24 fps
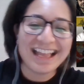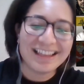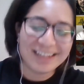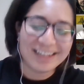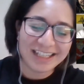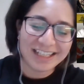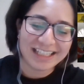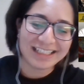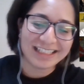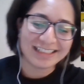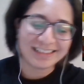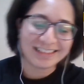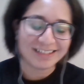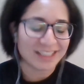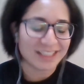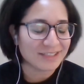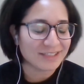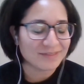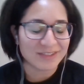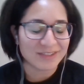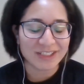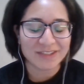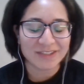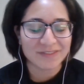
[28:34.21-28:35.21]
Like,
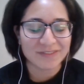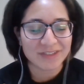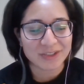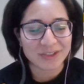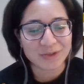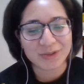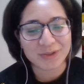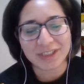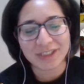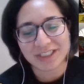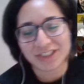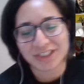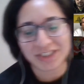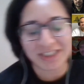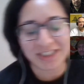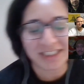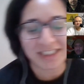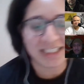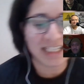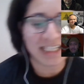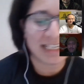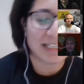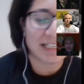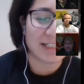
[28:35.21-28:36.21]
love the
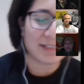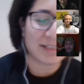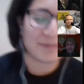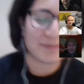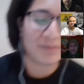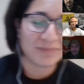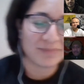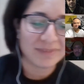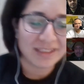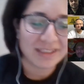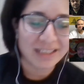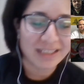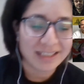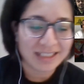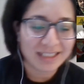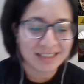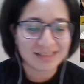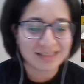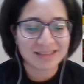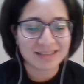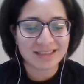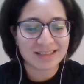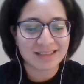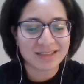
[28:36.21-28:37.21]
question.
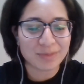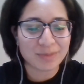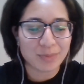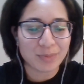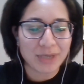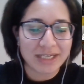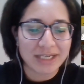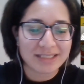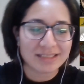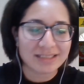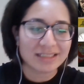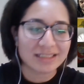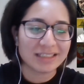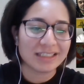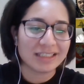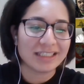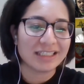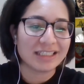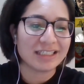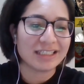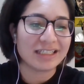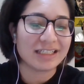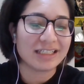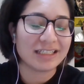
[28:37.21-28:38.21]
It's
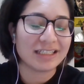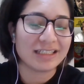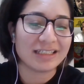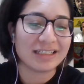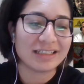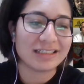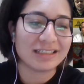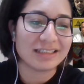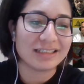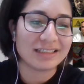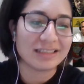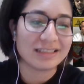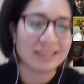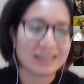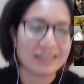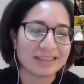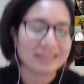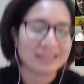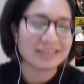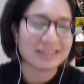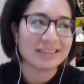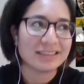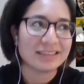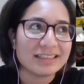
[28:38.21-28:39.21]
surprisingly, I
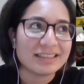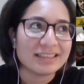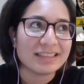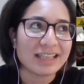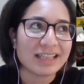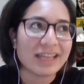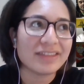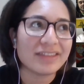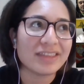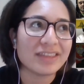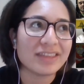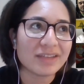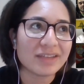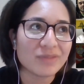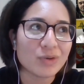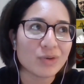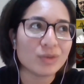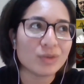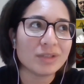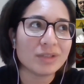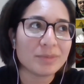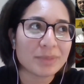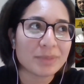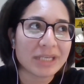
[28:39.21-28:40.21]
think
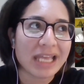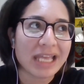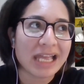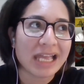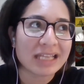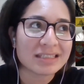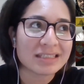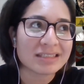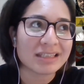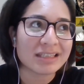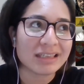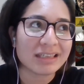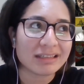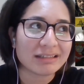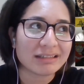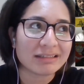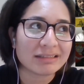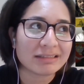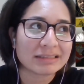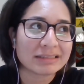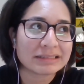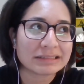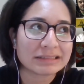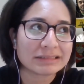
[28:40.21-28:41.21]
I've only been asked
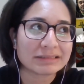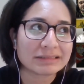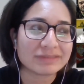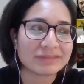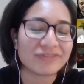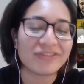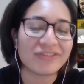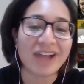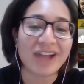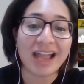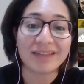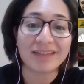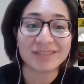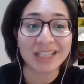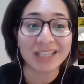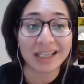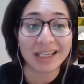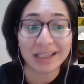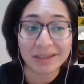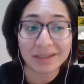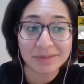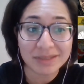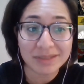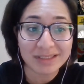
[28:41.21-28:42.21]
like 5
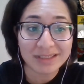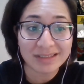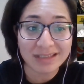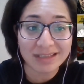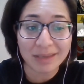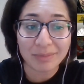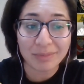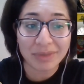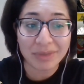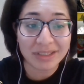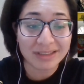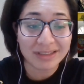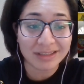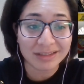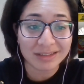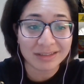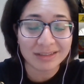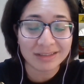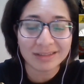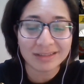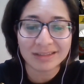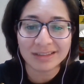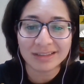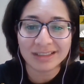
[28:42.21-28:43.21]
times since I've been
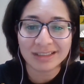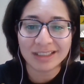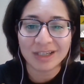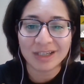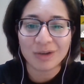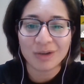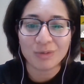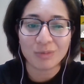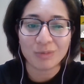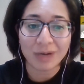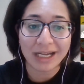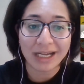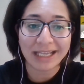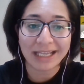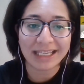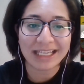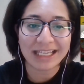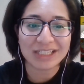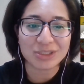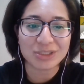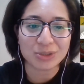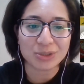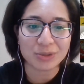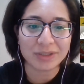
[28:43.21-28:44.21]
here
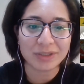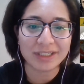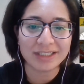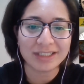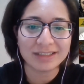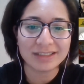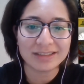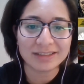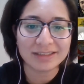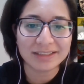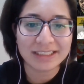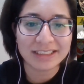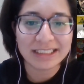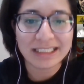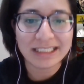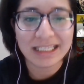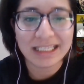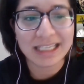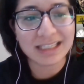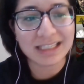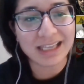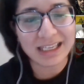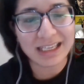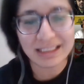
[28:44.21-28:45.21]
why I joined.
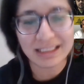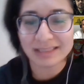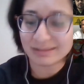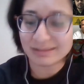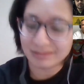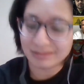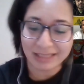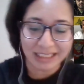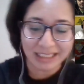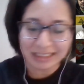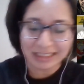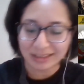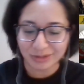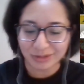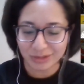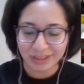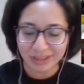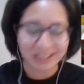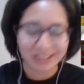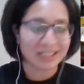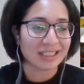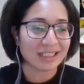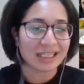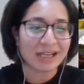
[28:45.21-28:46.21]
I can
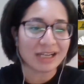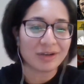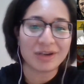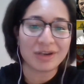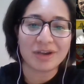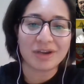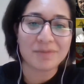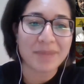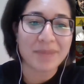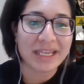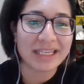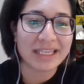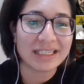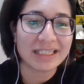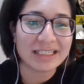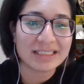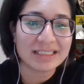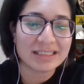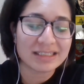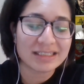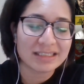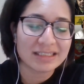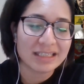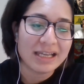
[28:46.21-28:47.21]
literally can count it on my
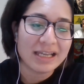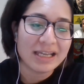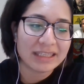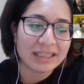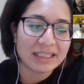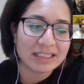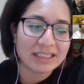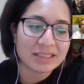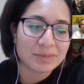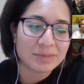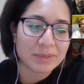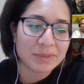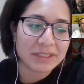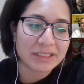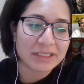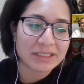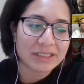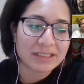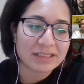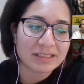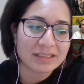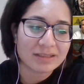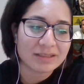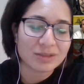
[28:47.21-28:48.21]
hands. I think it's
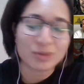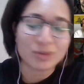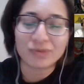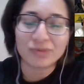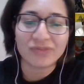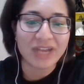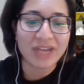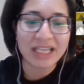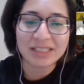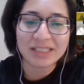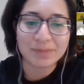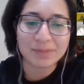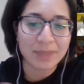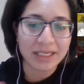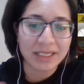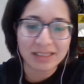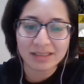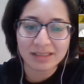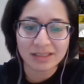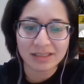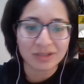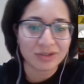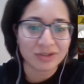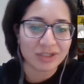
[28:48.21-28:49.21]
because it's so fast
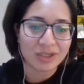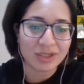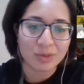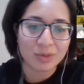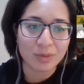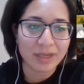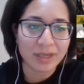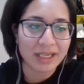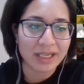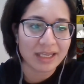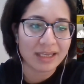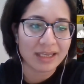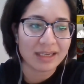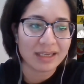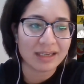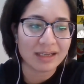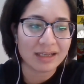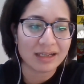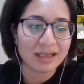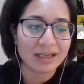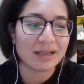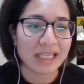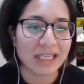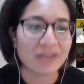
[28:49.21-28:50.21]
paced here in a
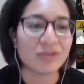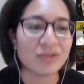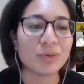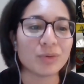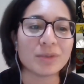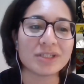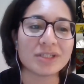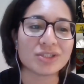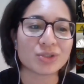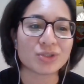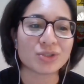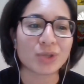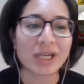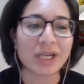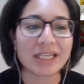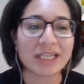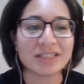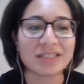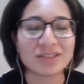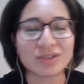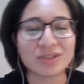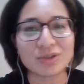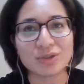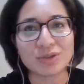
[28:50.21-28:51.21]
way. Everyone's
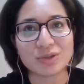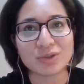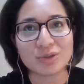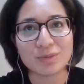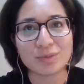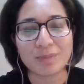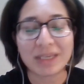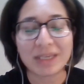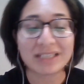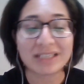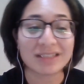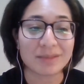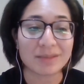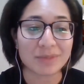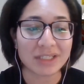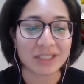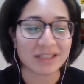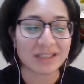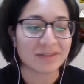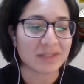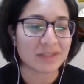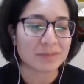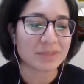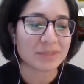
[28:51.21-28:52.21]
trying to make
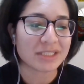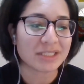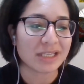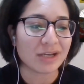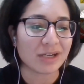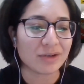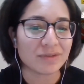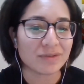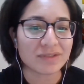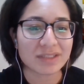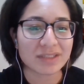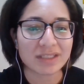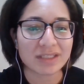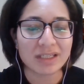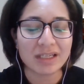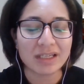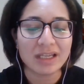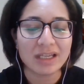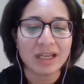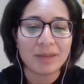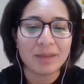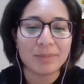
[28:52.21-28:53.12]
something of themselves.